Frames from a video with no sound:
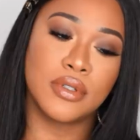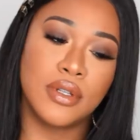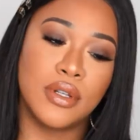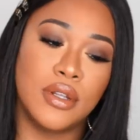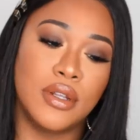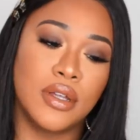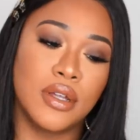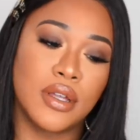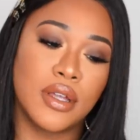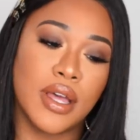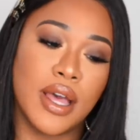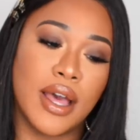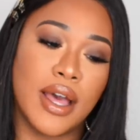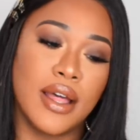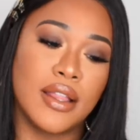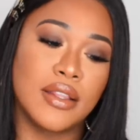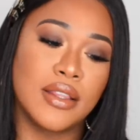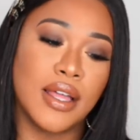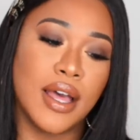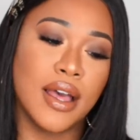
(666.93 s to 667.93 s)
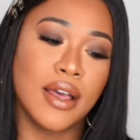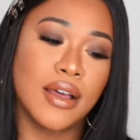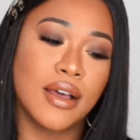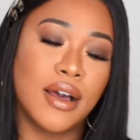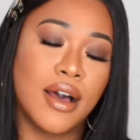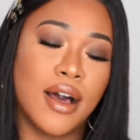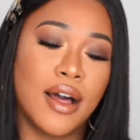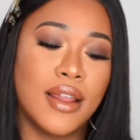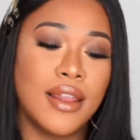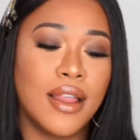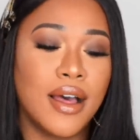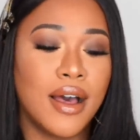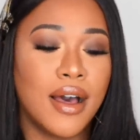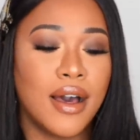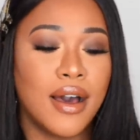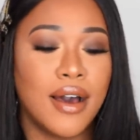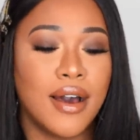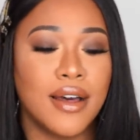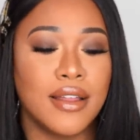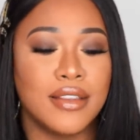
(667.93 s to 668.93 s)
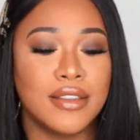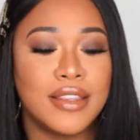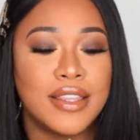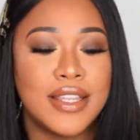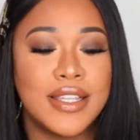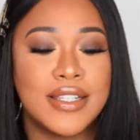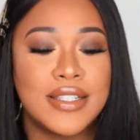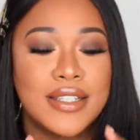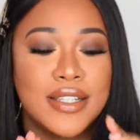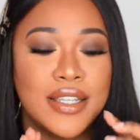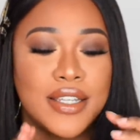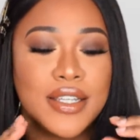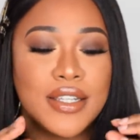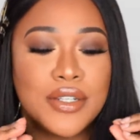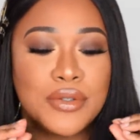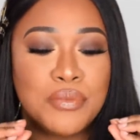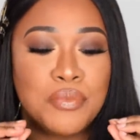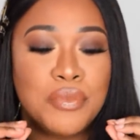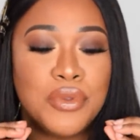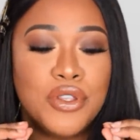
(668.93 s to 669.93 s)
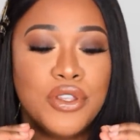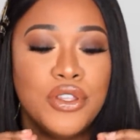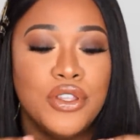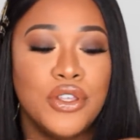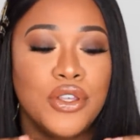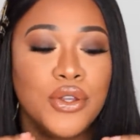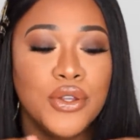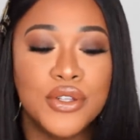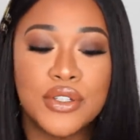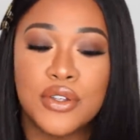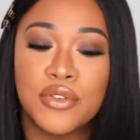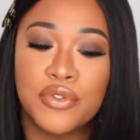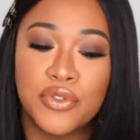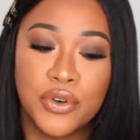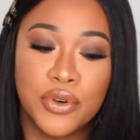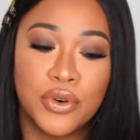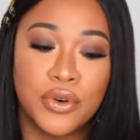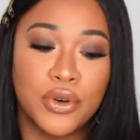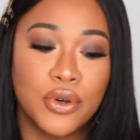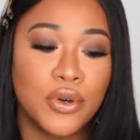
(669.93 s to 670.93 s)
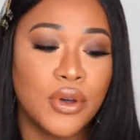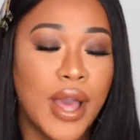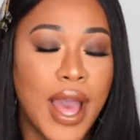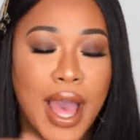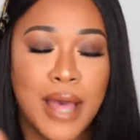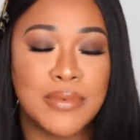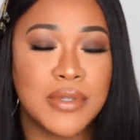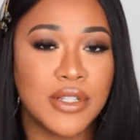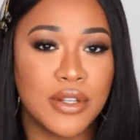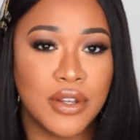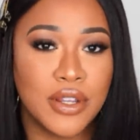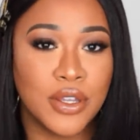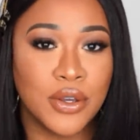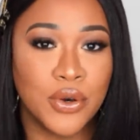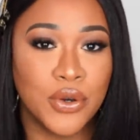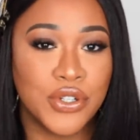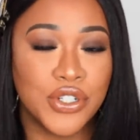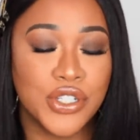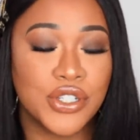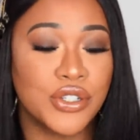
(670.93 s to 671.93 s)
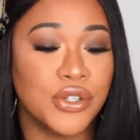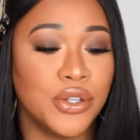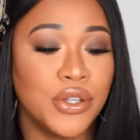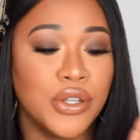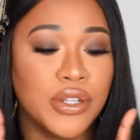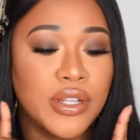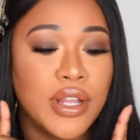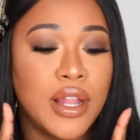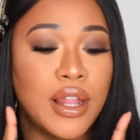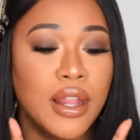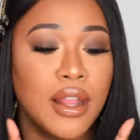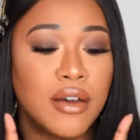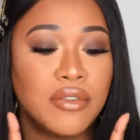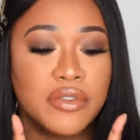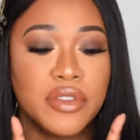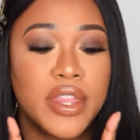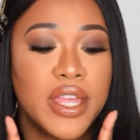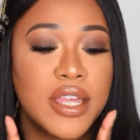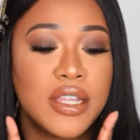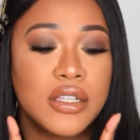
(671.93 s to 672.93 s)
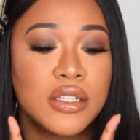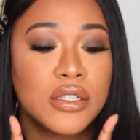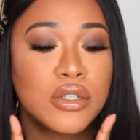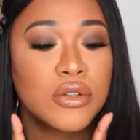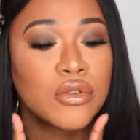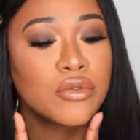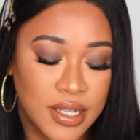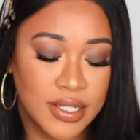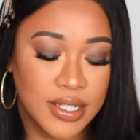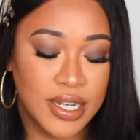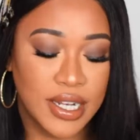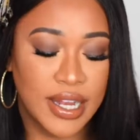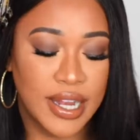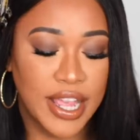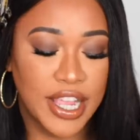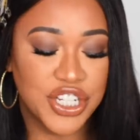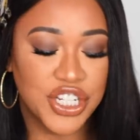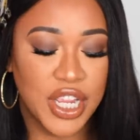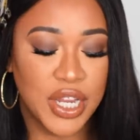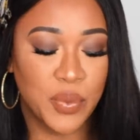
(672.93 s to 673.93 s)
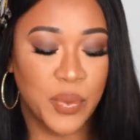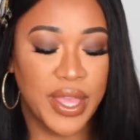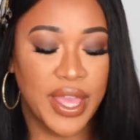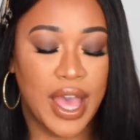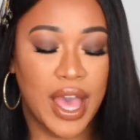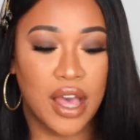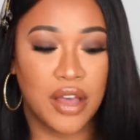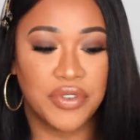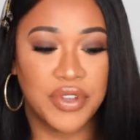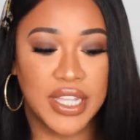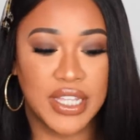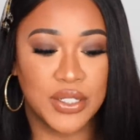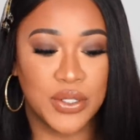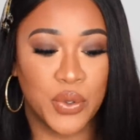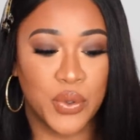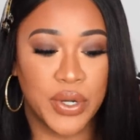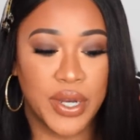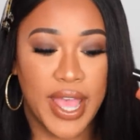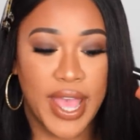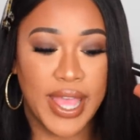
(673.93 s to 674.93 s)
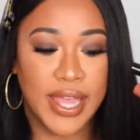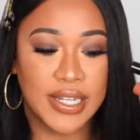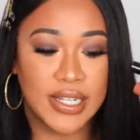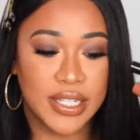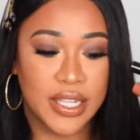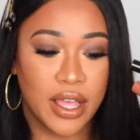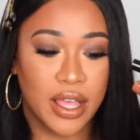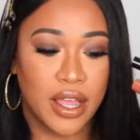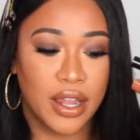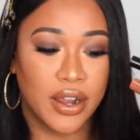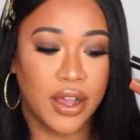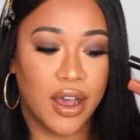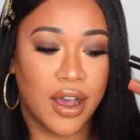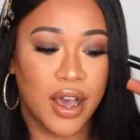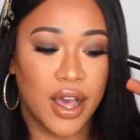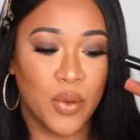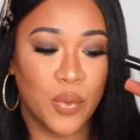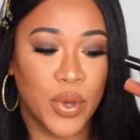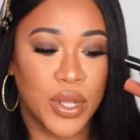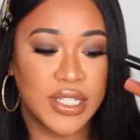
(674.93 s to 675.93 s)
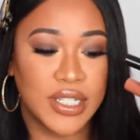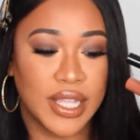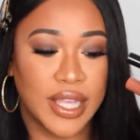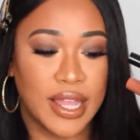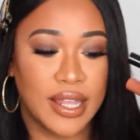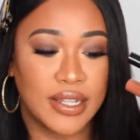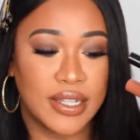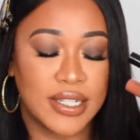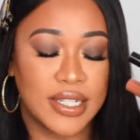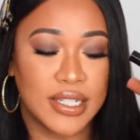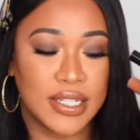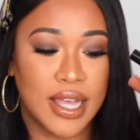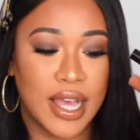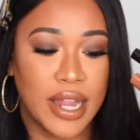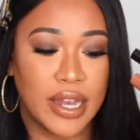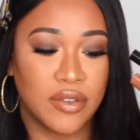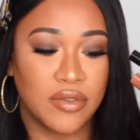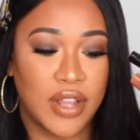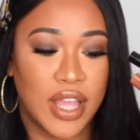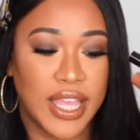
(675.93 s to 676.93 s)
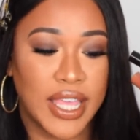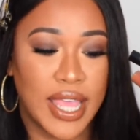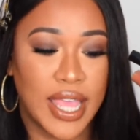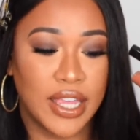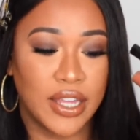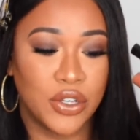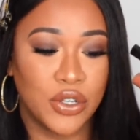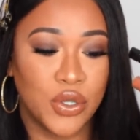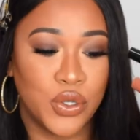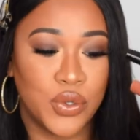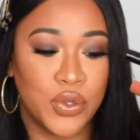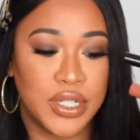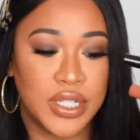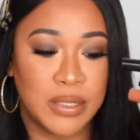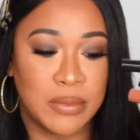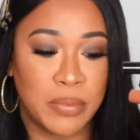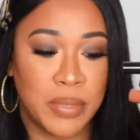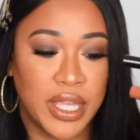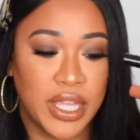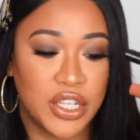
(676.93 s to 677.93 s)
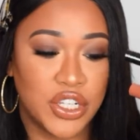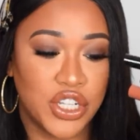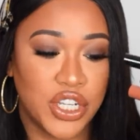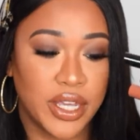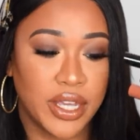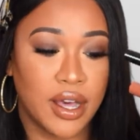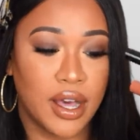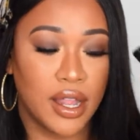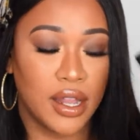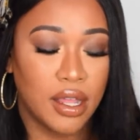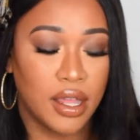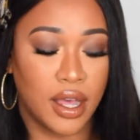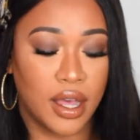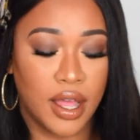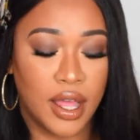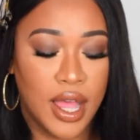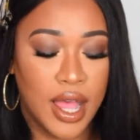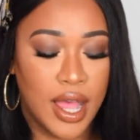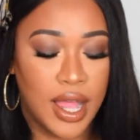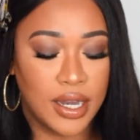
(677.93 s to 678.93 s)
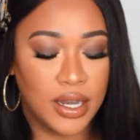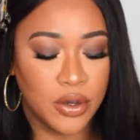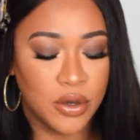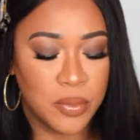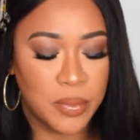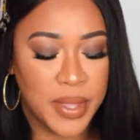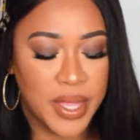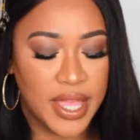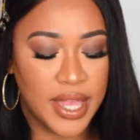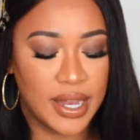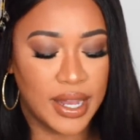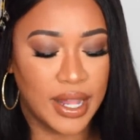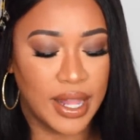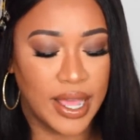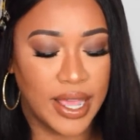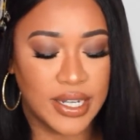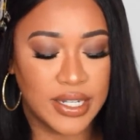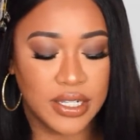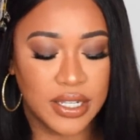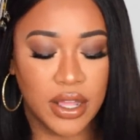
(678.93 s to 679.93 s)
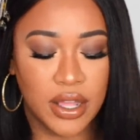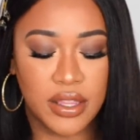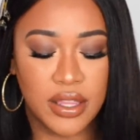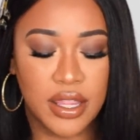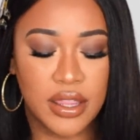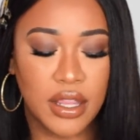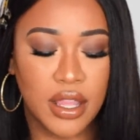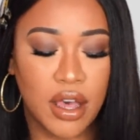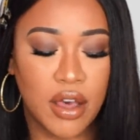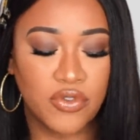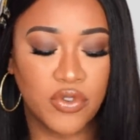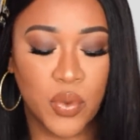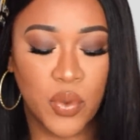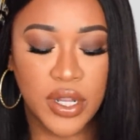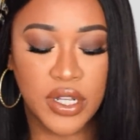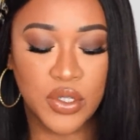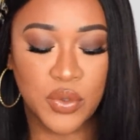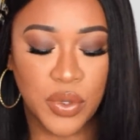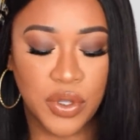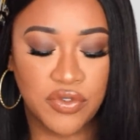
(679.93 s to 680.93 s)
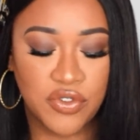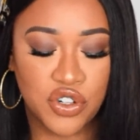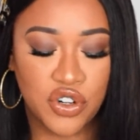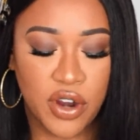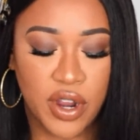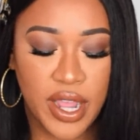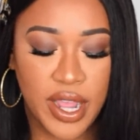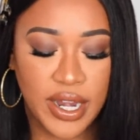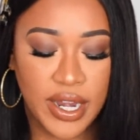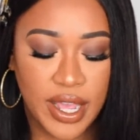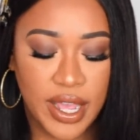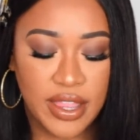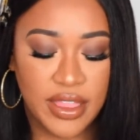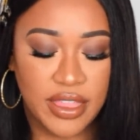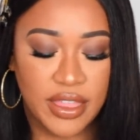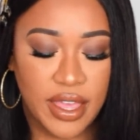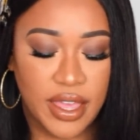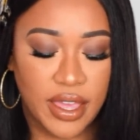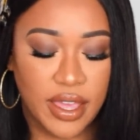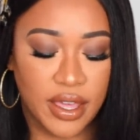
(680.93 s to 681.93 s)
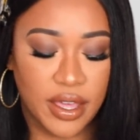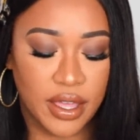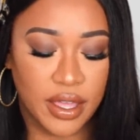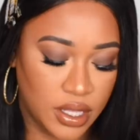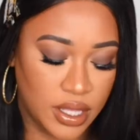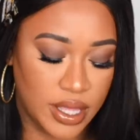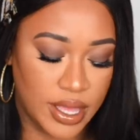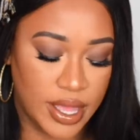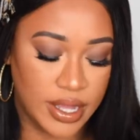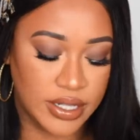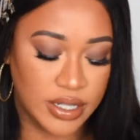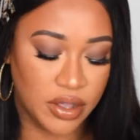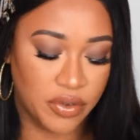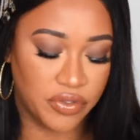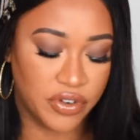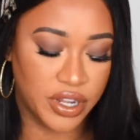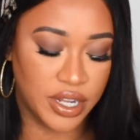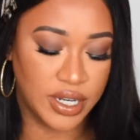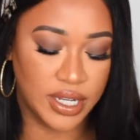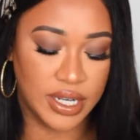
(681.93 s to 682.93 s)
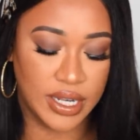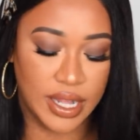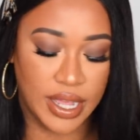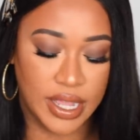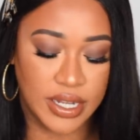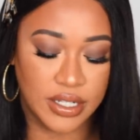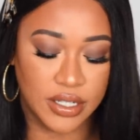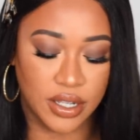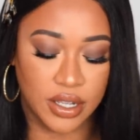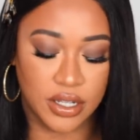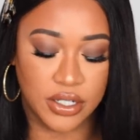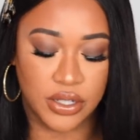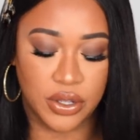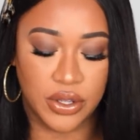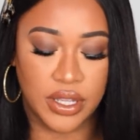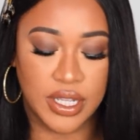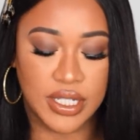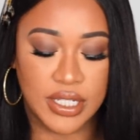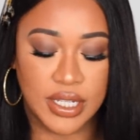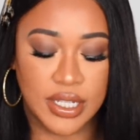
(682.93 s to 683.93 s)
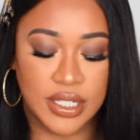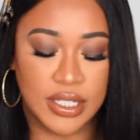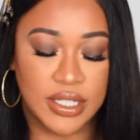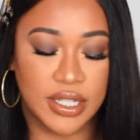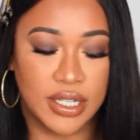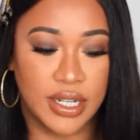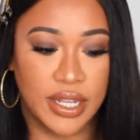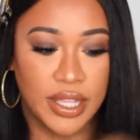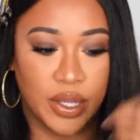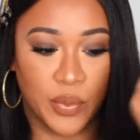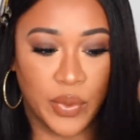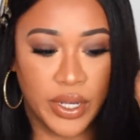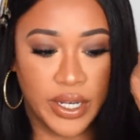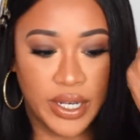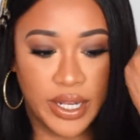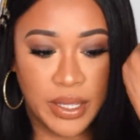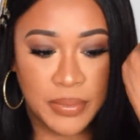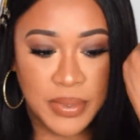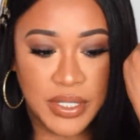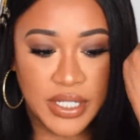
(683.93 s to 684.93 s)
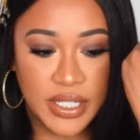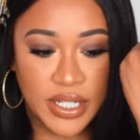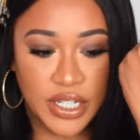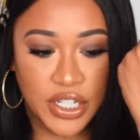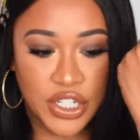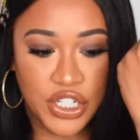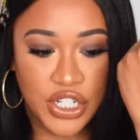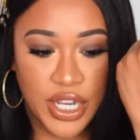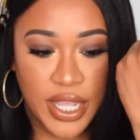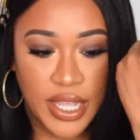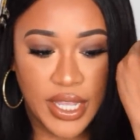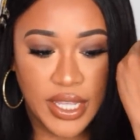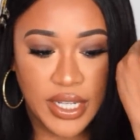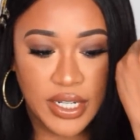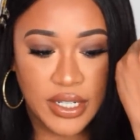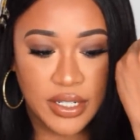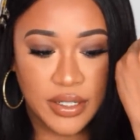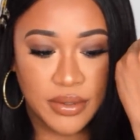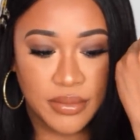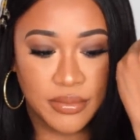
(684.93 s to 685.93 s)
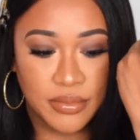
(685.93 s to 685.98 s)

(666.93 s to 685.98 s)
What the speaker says: Look at that color. This is beautiful. Absolutely gorgeous nude. Love this. So the next shade we have is called Head Turner. And once again, this is kind of like a nudie peachy color. A little bit lighter than the other ones we've tried, I think. Yeah, definitely lighter. So this is the liquid lipstick shade.